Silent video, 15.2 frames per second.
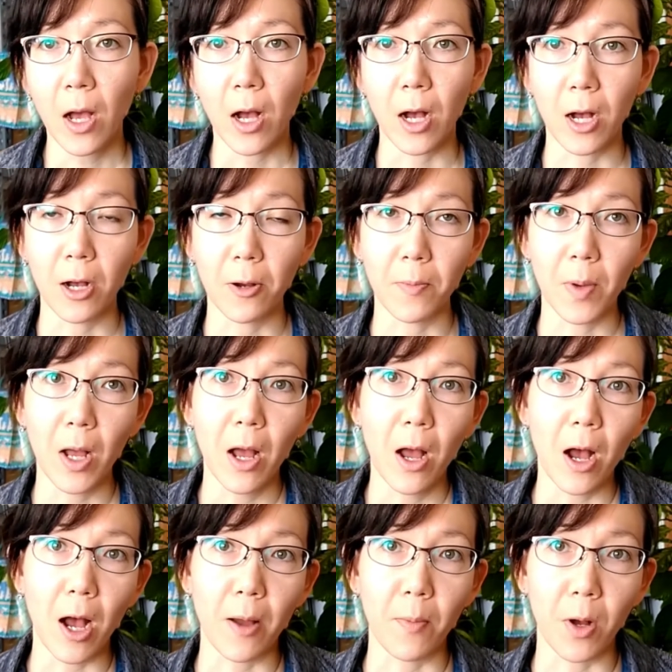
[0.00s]

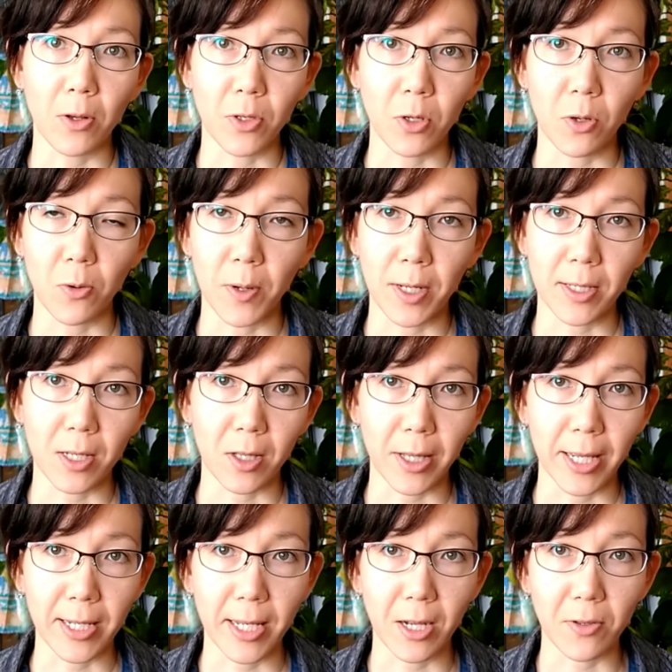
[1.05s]
I'm also going to
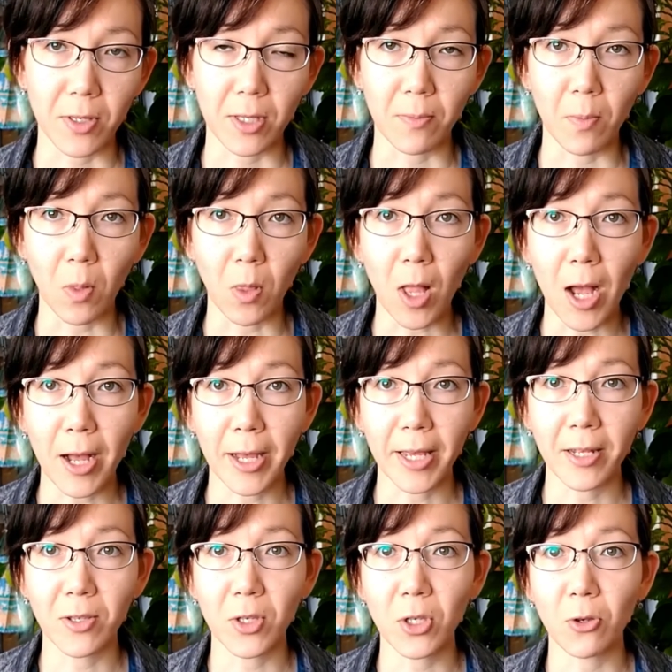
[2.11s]
lay down some
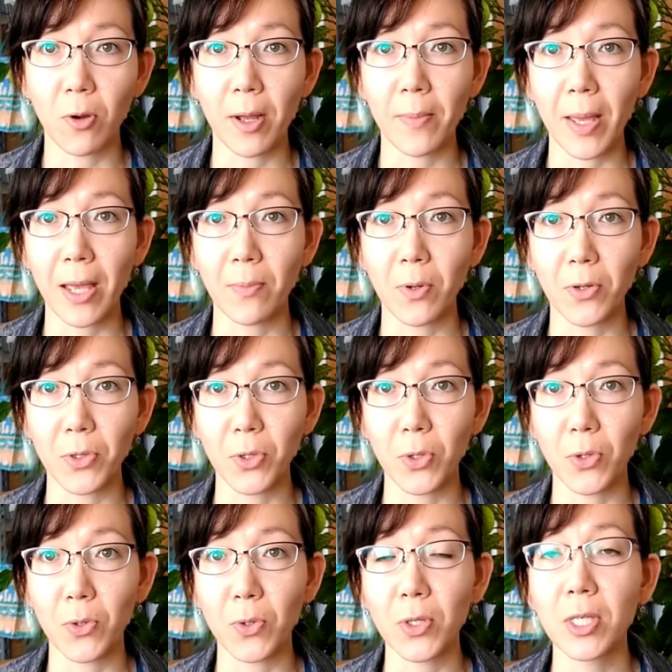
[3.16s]
lines so I'm able
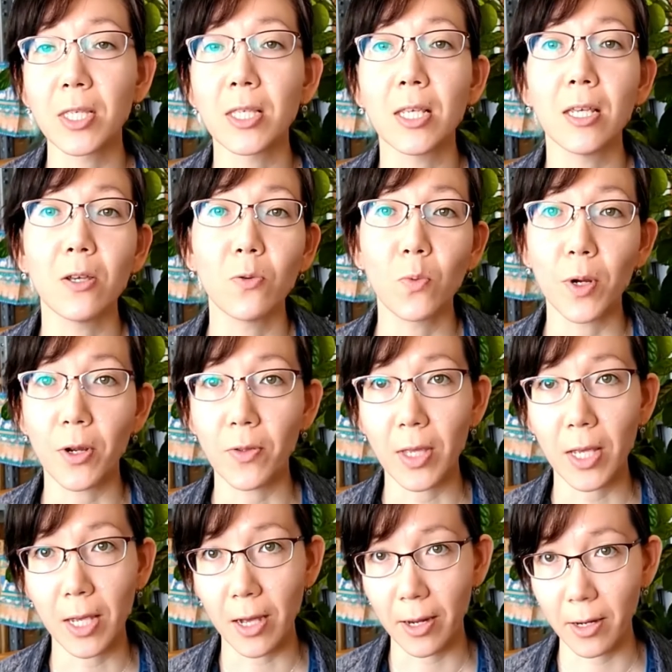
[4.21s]
to see where
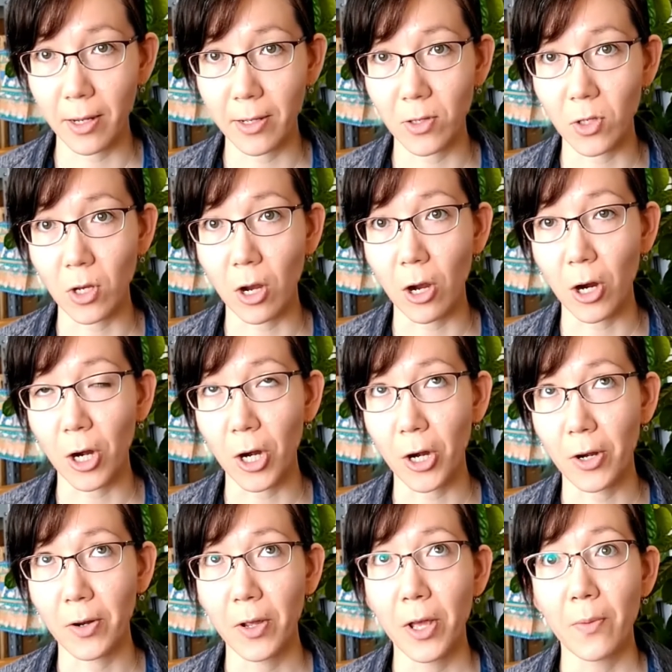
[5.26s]
the onions
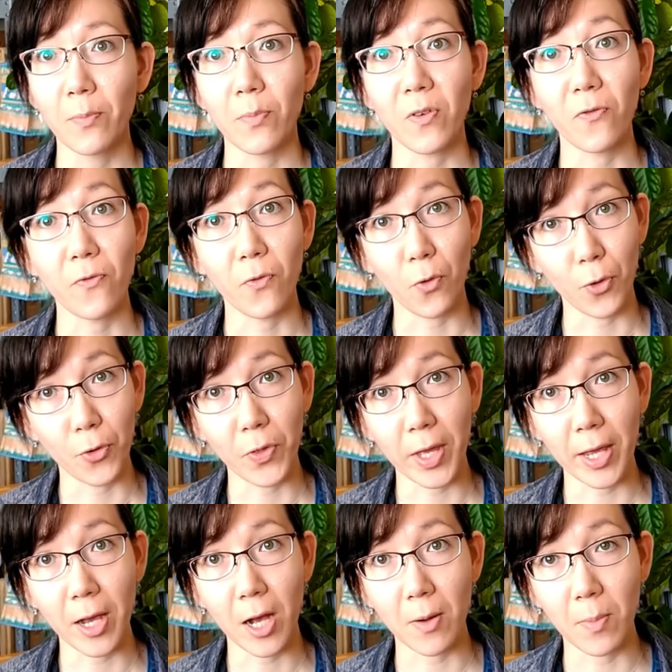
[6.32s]
are before
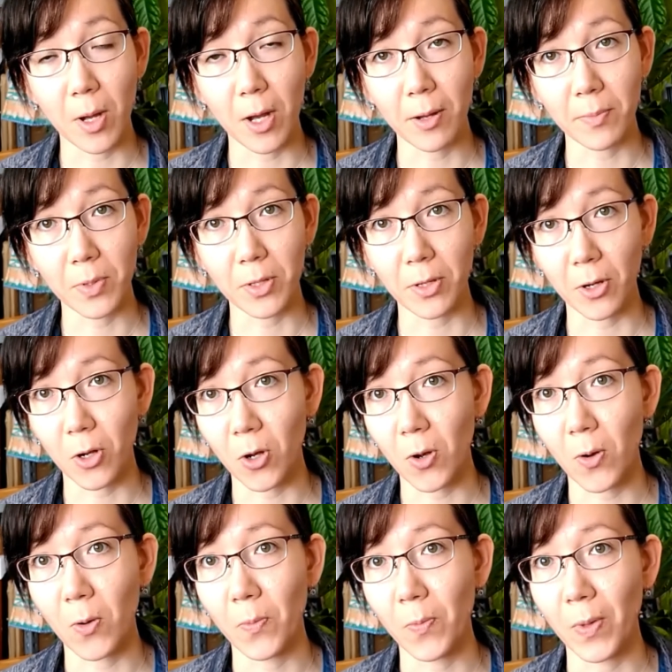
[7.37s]
they come up.
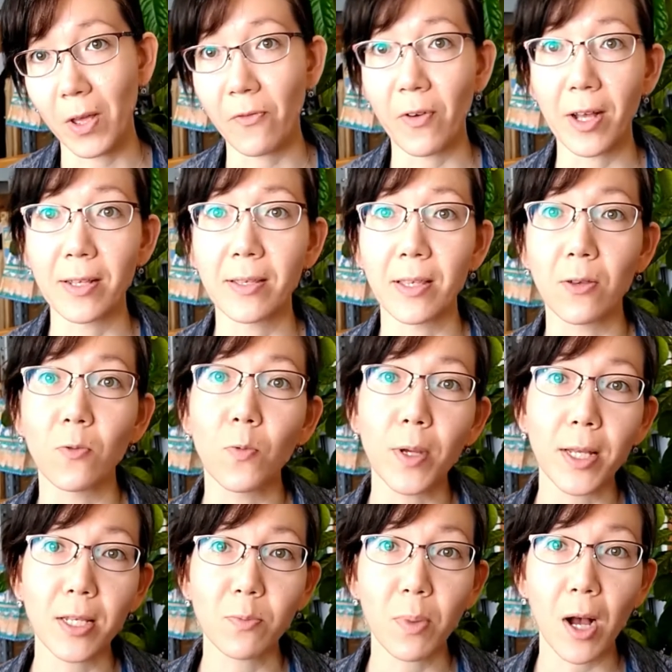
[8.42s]
So if I see
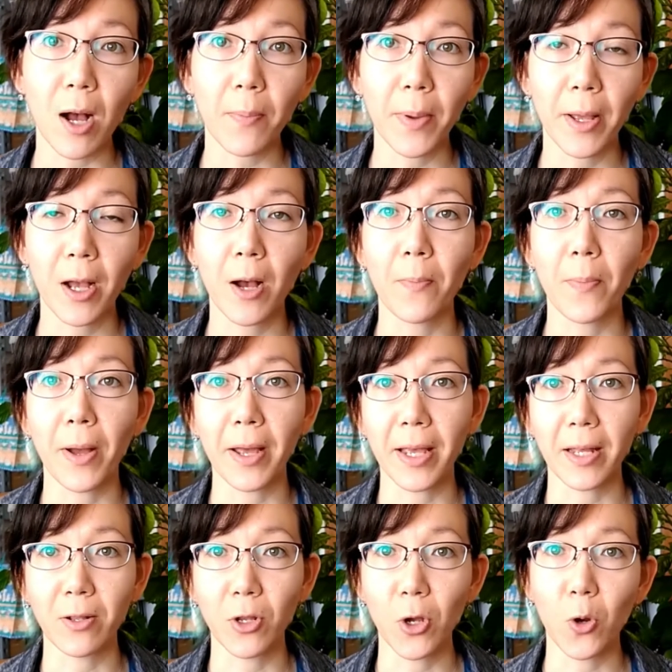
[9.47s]
weeds popping up, I
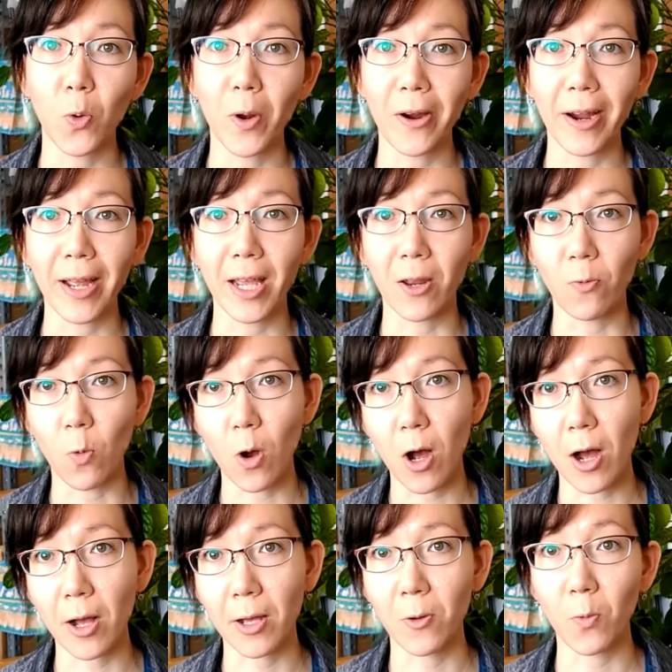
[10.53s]
know where I can
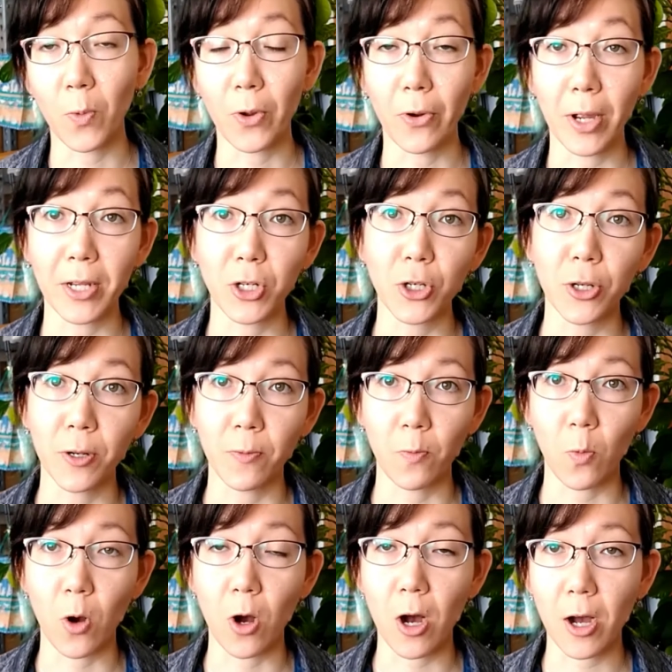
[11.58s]
walk and where I shouldn't
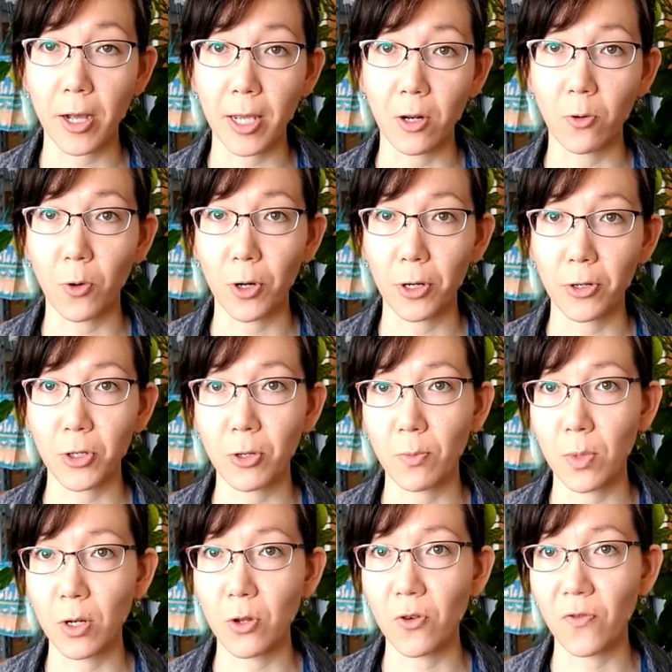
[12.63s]
walk in order to
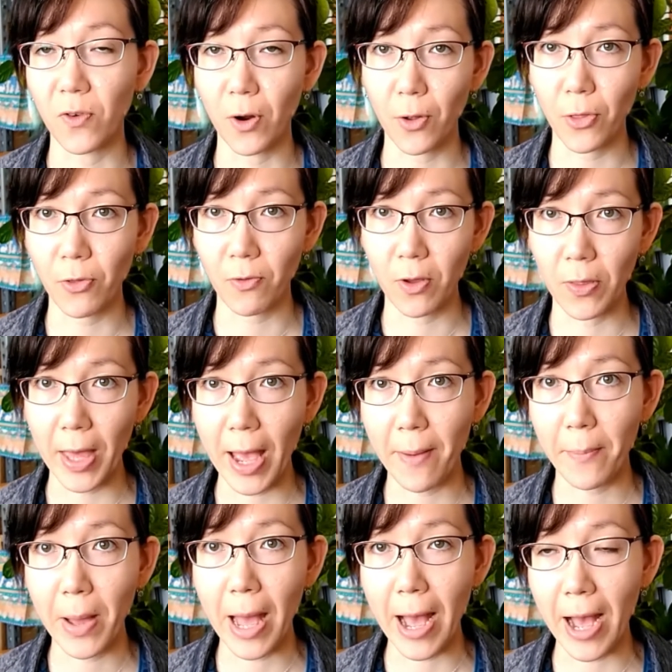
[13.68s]
maneuver through
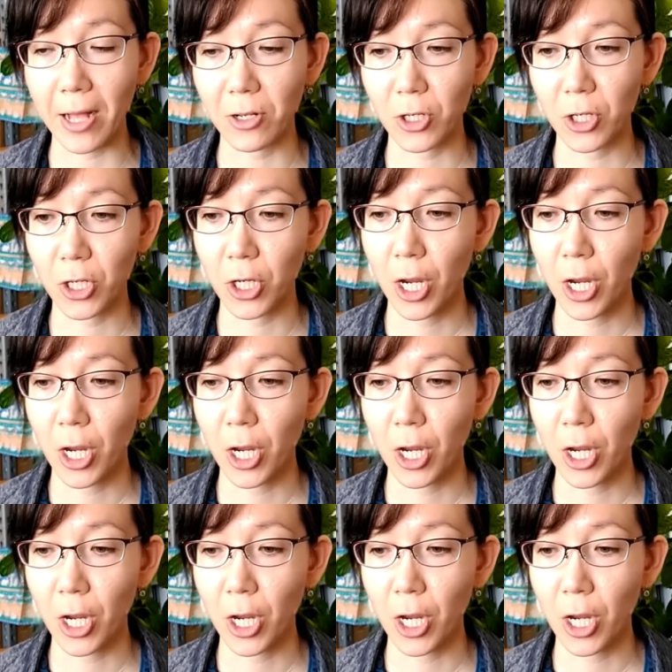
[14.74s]
that patch.